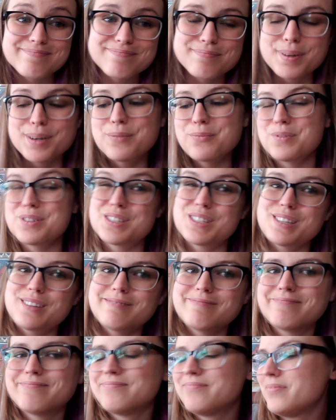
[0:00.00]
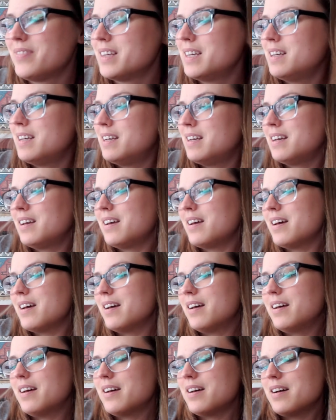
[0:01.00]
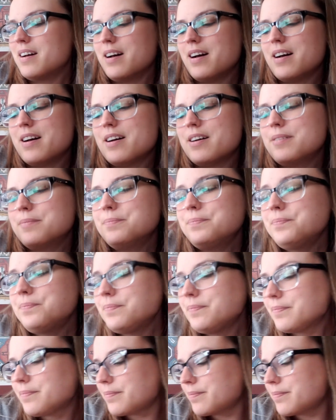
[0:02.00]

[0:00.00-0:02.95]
But we'll see. And